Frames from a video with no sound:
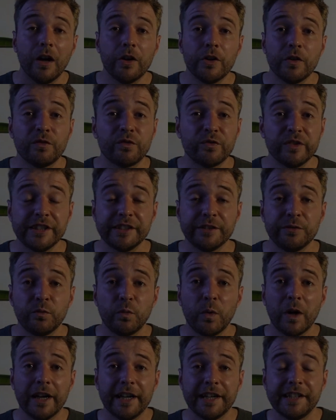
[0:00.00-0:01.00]
Another reason
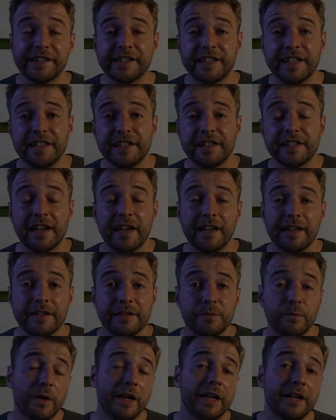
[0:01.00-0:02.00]
why I stayed in
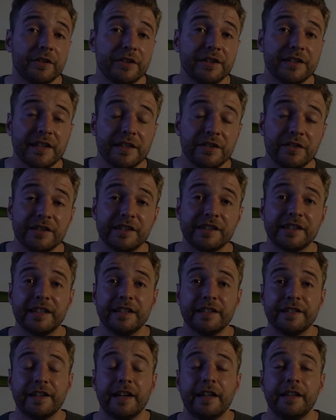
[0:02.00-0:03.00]
Thailand and why I continue to stay
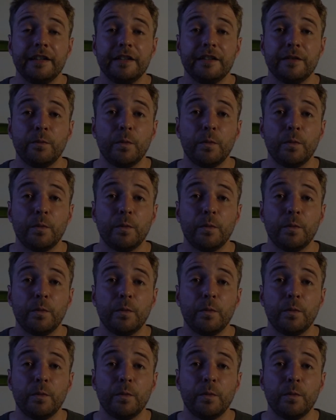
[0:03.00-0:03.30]
in Thailand,